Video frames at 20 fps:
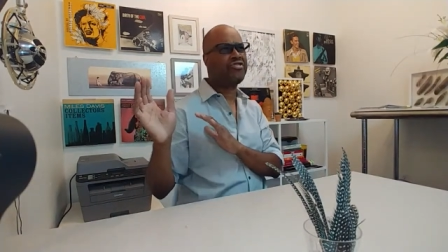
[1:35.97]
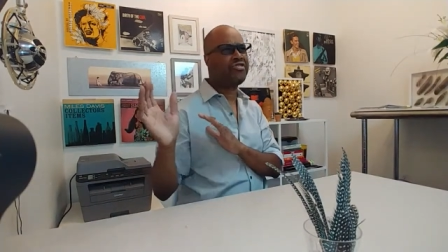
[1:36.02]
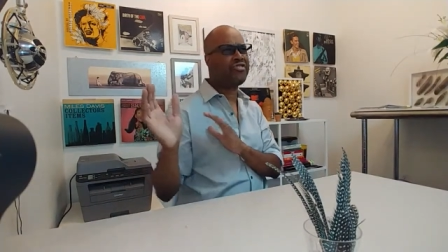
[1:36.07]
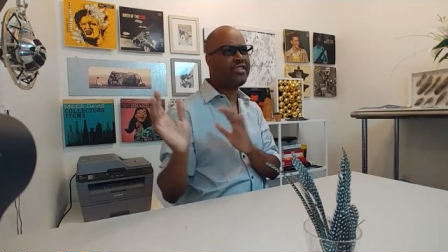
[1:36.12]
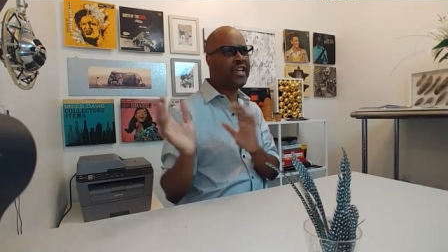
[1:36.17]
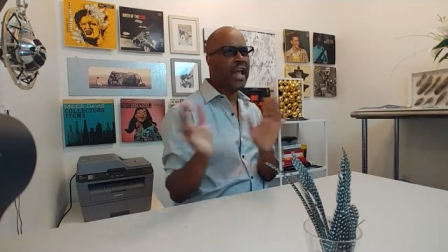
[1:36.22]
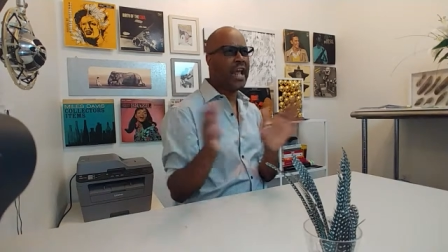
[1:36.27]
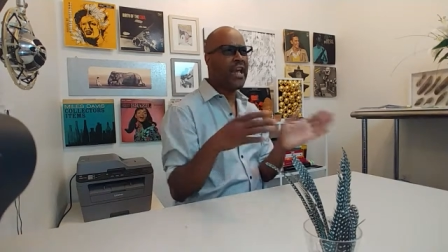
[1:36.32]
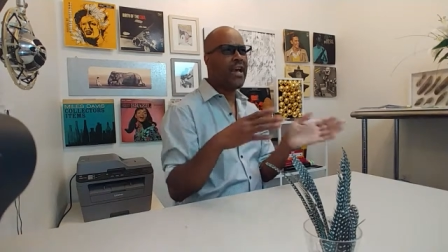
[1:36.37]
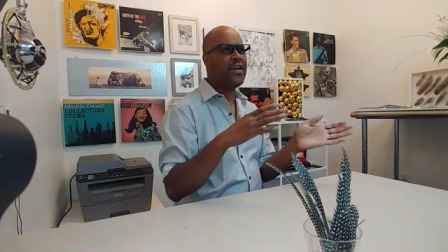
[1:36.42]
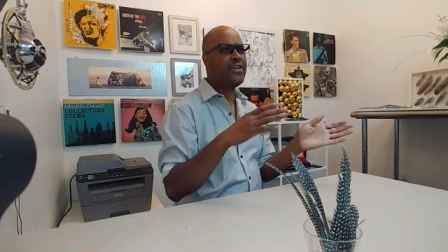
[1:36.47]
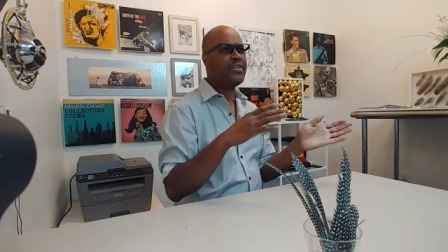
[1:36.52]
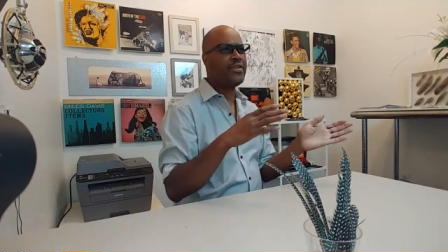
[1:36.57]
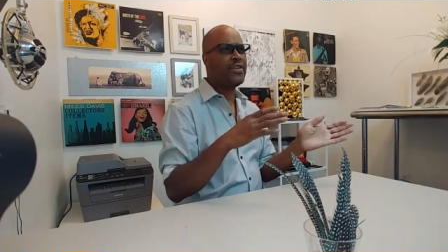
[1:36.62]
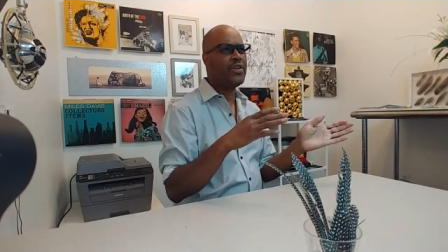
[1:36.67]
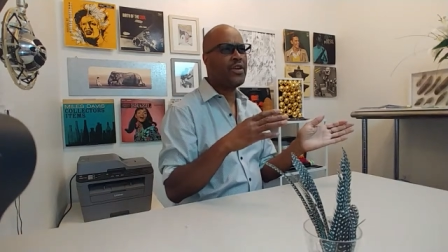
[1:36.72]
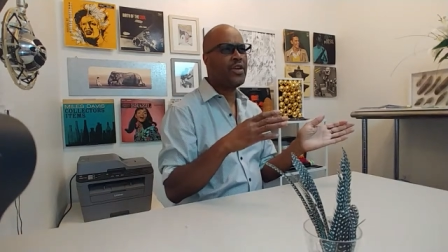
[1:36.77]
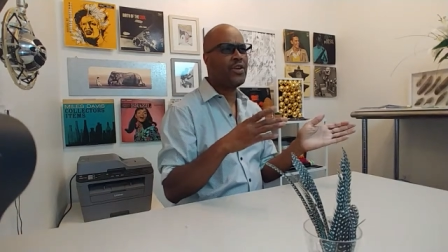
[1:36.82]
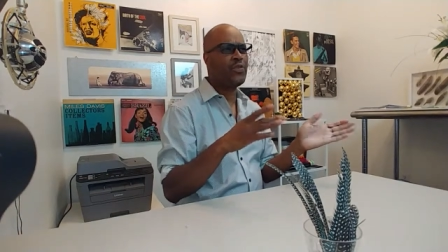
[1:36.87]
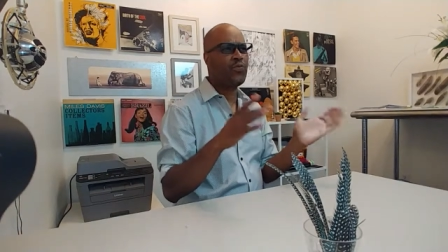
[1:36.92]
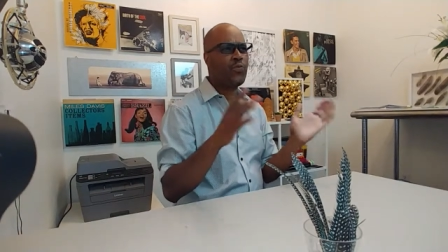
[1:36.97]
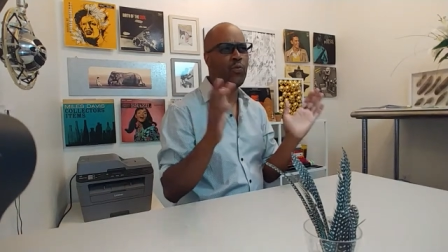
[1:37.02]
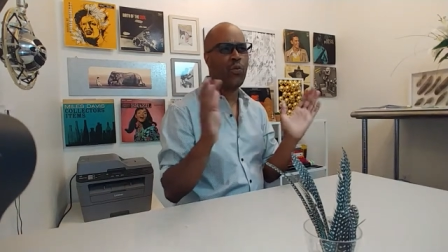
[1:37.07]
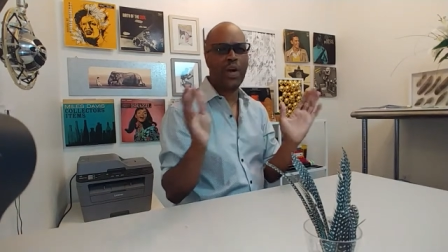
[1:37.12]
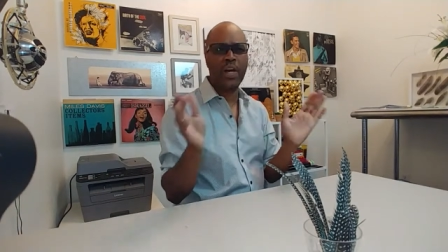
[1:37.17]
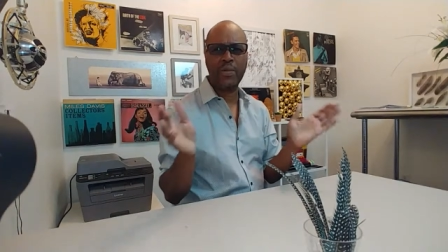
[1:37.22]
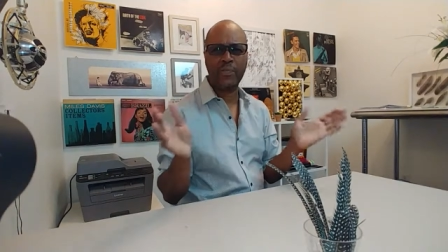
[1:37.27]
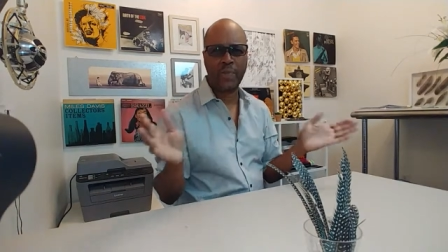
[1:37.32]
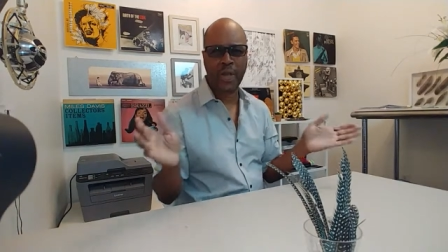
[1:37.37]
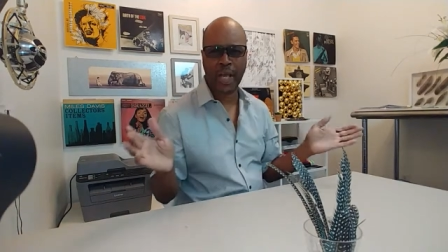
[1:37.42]
standard
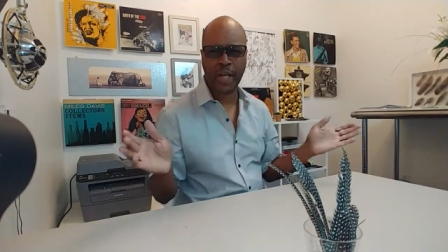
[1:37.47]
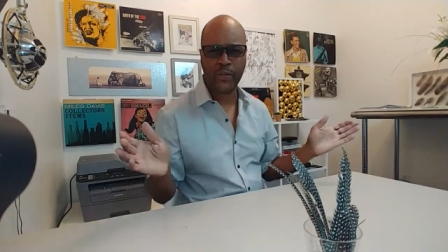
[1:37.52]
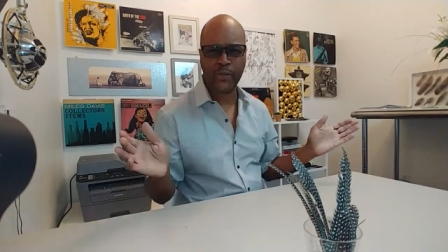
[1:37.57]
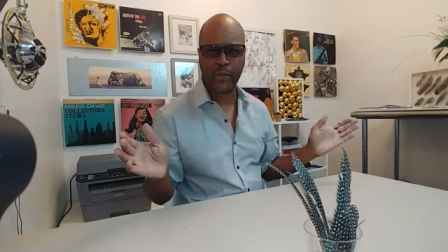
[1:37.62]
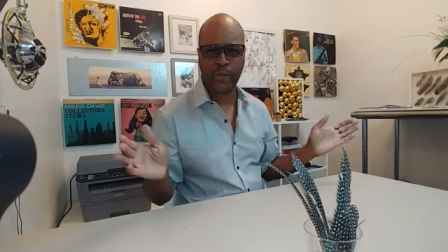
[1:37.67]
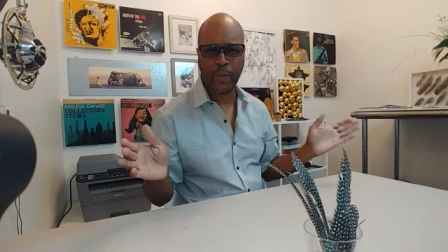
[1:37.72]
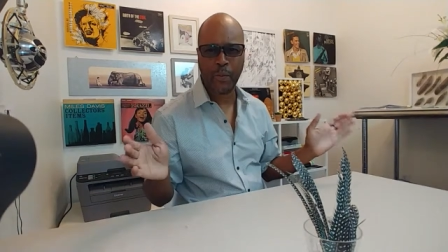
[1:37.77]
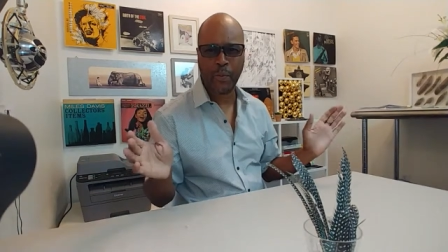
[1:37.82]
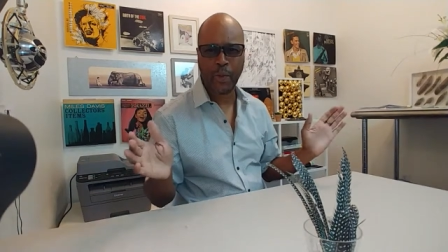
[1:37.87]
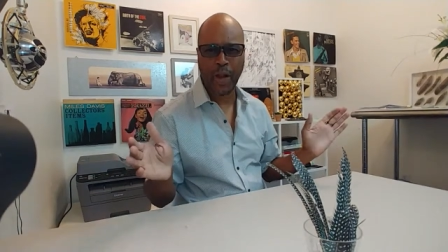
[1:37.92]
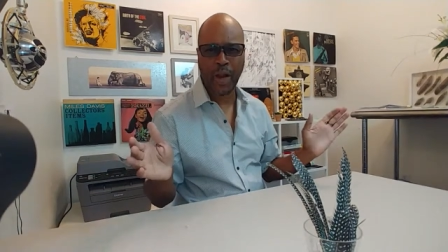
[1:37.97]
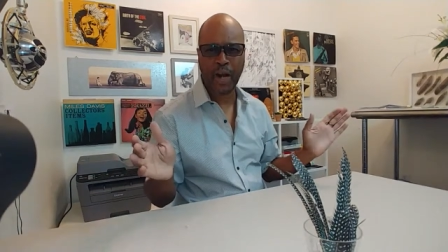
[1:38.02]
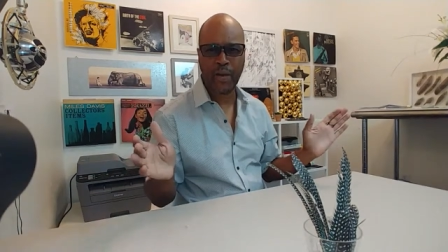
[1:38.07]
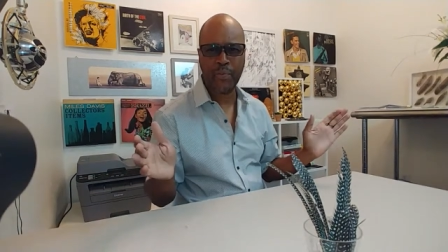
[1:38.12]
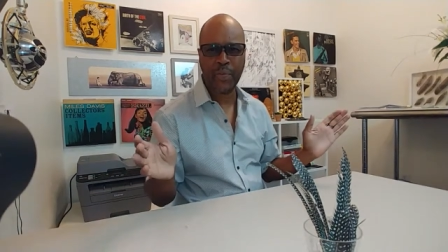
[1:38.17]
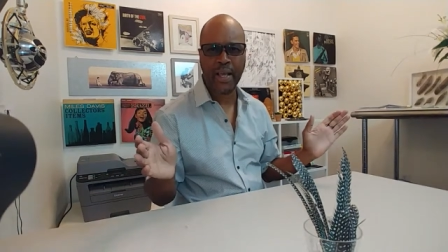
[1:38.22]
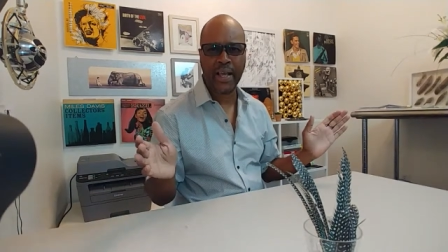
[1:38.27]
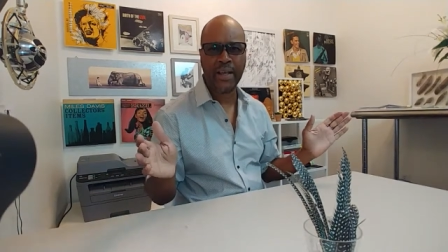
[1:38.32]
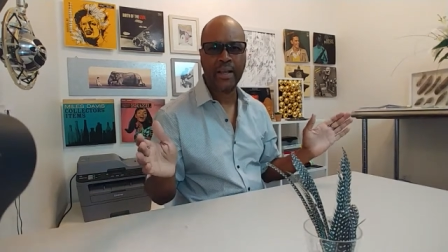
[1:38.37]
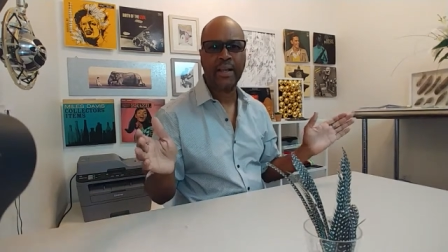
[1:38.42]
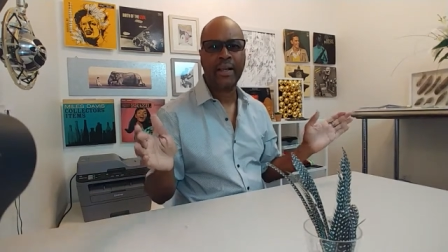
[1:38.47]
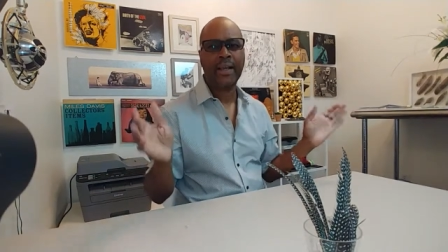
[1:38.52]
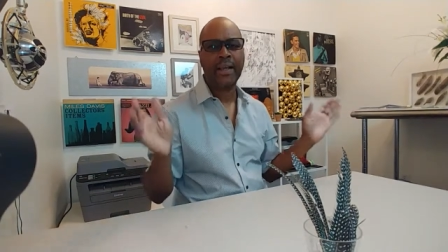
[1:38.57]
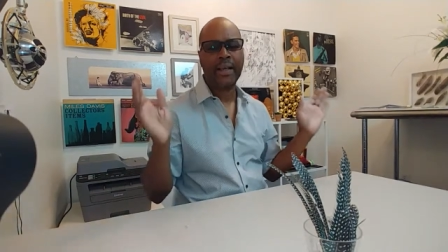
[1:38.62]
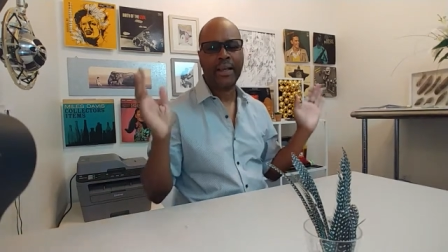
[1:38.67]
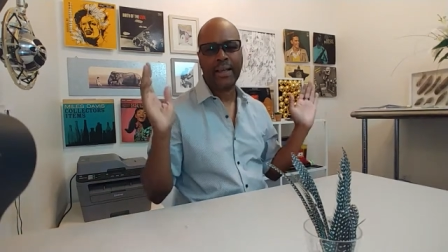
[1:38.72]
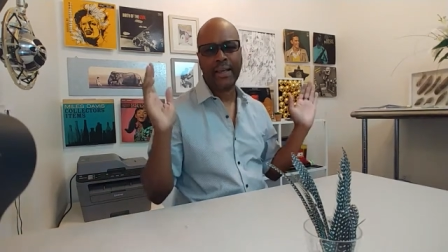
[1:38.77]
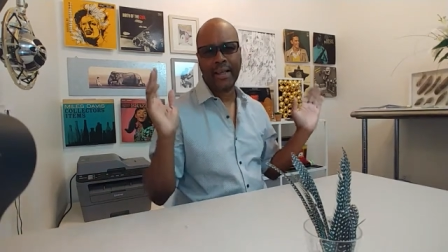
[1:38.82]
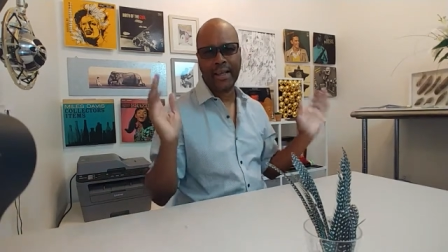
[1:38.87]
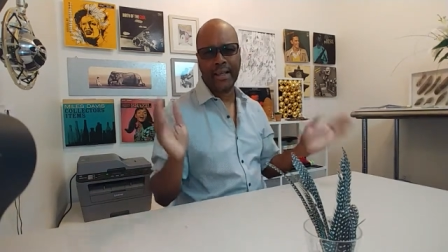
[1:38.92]
one-bedroom apartment
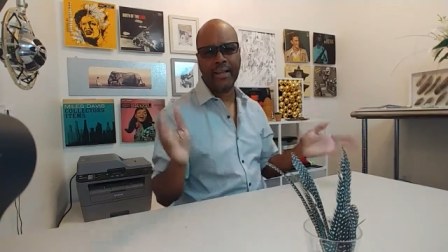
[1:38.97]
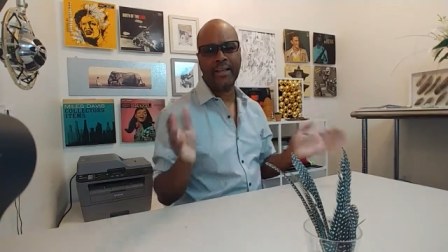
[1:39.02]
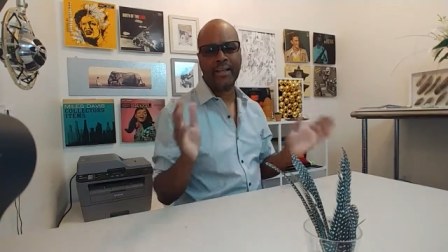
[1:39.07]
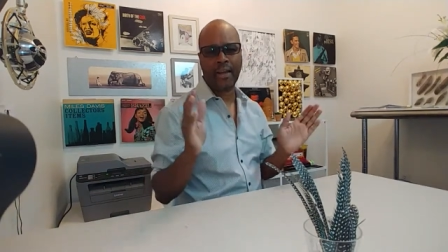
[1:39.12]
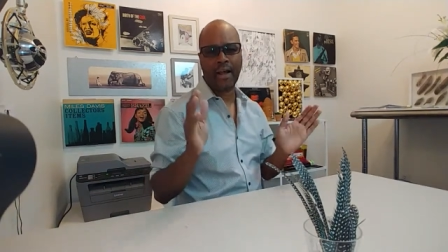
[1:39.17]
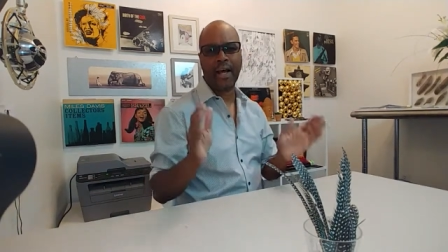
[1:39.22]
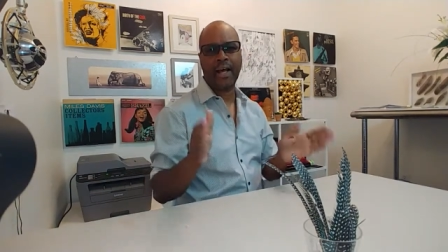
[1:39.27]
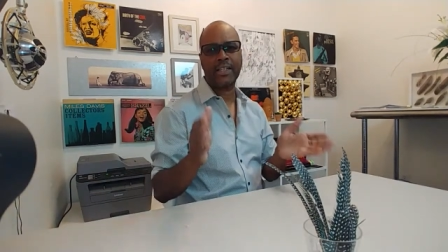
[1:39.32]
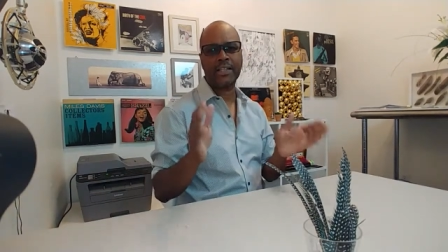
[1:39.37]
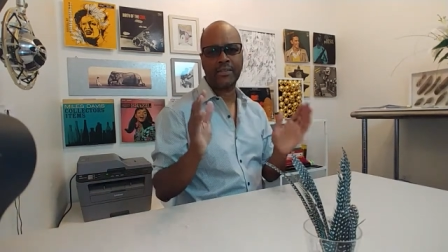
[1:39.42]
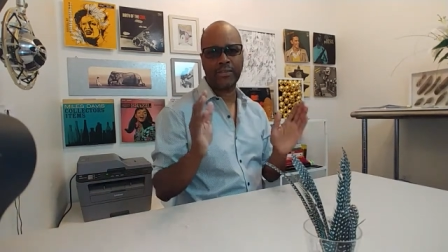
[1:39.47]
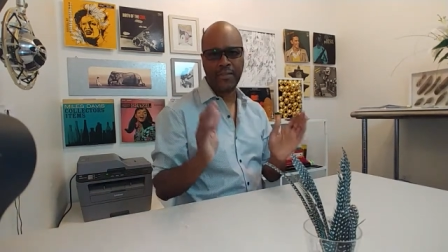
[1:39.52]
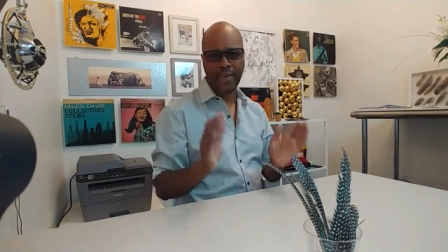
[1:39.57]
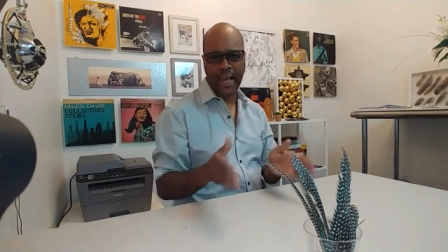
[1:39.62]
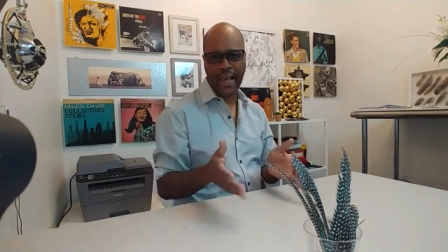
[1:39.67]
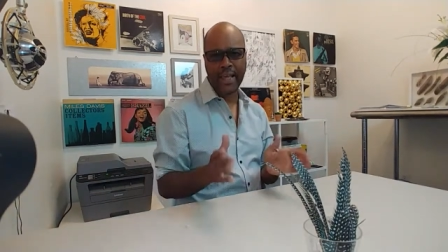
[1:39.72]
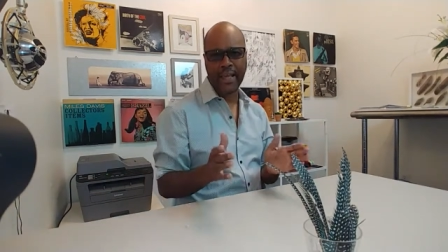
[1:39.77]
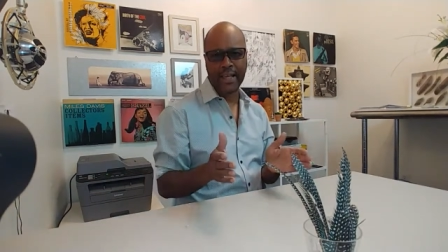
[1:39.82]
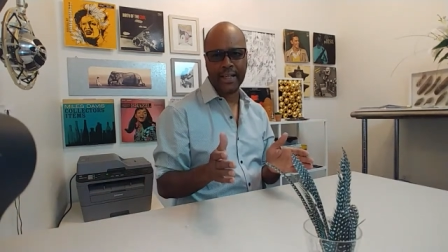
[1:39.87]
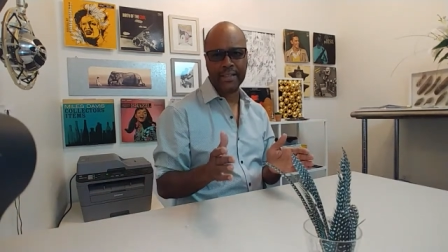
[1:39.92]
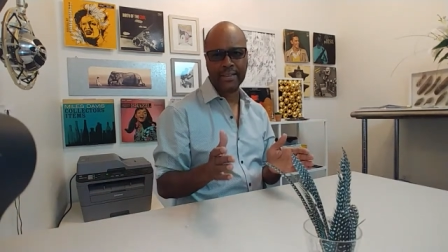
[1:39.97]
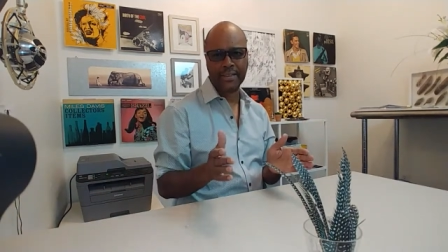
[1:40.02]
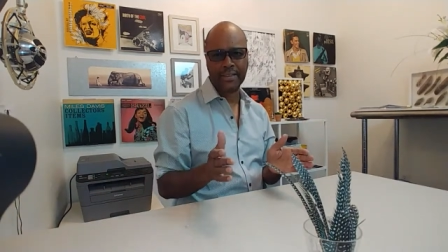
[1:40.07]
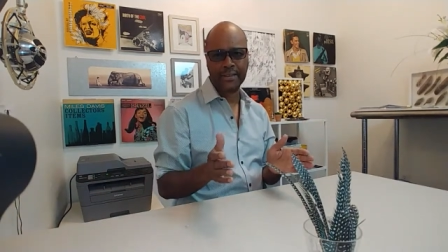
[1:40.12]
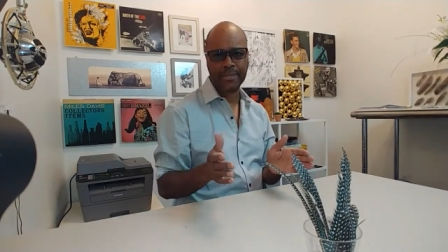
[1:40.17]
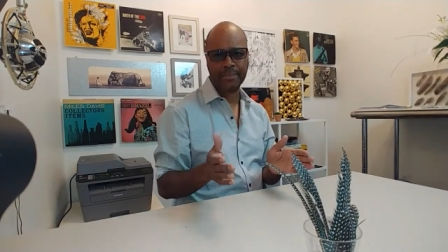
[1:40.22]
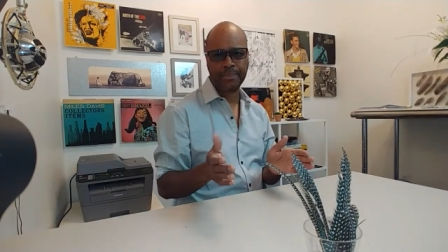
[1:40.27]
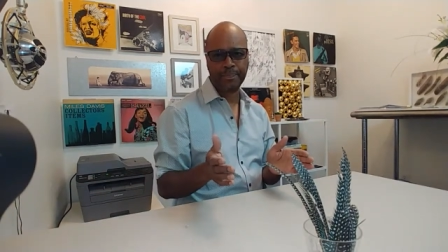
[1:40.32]
in Las Vegas.